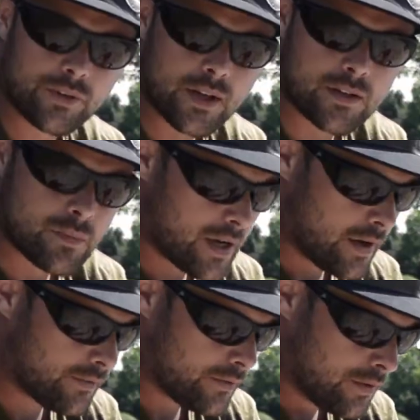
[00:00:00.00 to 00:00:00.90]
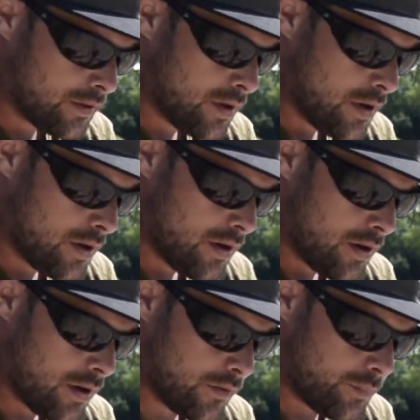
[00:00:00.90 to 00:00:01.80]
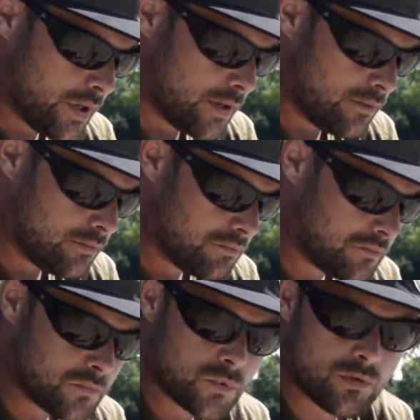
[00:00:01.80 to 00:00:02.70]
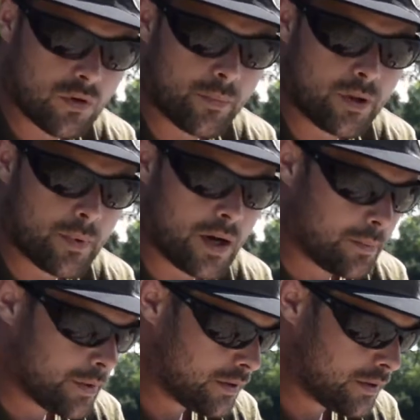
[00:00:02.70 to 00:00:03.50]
down to my left, I've been crumbing them up,